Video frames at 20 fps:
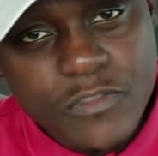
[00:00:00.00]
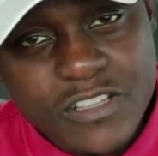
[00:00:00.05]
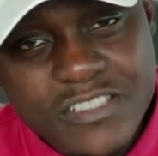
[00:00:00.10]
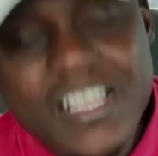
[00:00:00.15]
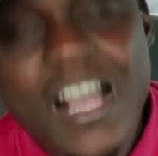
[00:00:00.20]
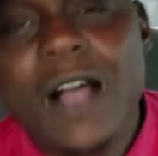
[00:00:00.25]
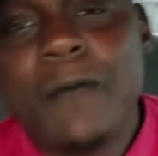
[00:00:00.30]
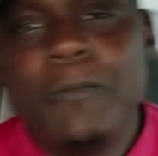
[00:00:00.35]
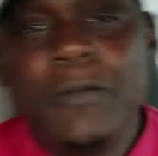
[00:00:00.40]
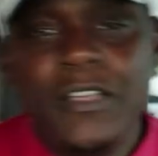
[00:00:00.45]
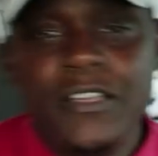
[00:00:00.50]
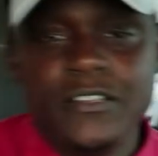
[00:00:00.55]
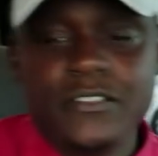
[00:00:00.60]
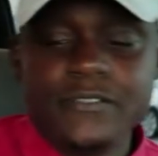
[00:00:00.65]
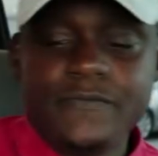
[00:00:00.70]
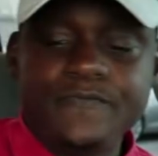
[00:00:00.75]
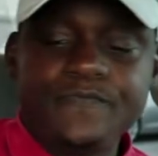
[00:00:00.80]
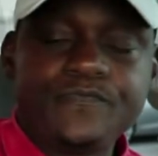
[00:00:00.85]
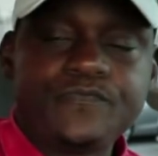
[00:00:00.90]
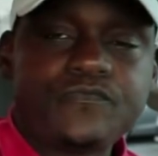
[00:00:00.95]
Soccer
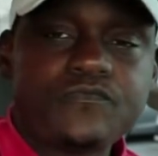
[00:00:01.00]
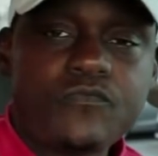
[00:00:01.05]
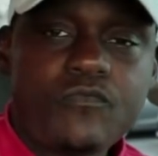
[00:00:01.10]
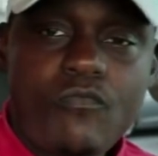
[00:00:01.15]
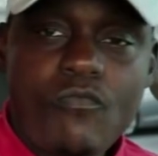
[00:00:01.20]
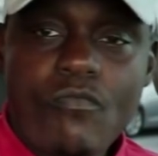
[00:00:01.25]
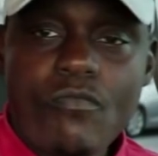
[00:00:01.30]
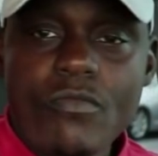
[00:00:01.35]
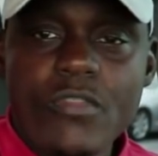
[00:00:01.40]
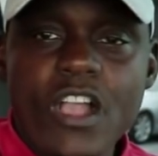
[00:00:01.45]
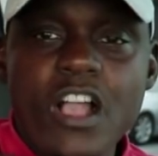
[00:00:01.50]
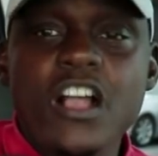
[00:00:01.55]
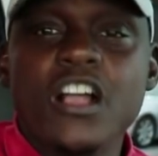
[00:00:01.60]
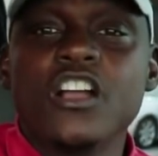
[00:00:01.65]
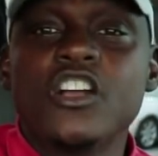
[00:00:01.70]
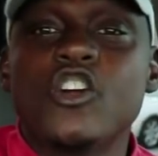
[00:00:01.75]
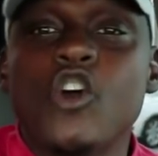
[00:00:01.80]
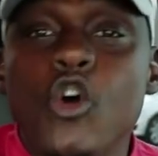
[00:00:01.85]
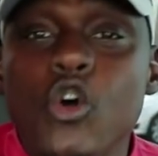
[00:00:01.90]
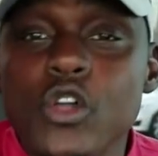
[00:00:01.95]
players.
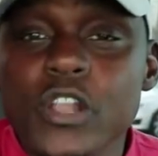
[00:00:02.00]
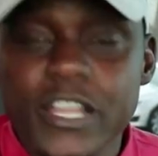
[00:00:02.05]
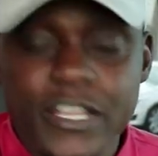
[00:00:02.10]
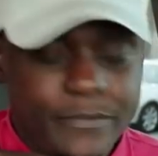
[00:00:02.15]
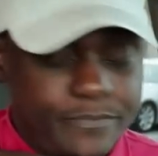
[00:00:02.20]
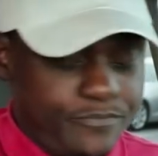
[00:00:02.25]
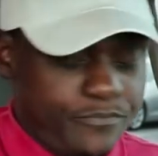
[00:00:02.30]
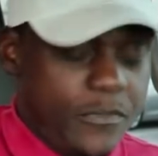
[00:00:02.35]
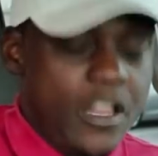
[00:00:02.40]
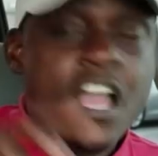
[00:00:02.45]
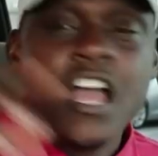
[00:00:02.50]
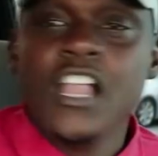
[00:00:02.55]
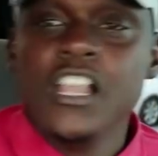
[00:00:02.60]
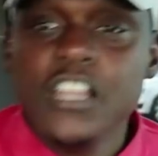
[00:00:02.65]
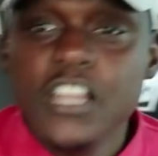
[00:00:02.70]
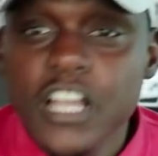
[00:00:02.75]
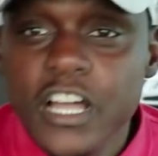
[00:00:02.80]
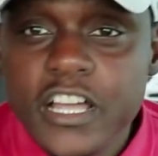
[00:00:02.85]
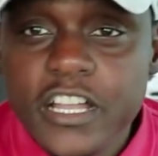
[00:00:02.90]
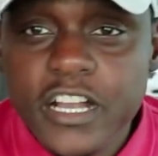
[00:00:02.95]
Google it.
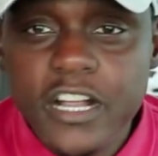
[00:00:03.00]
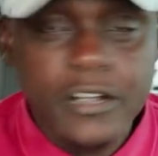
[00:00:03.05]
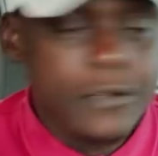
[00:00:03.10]
Look it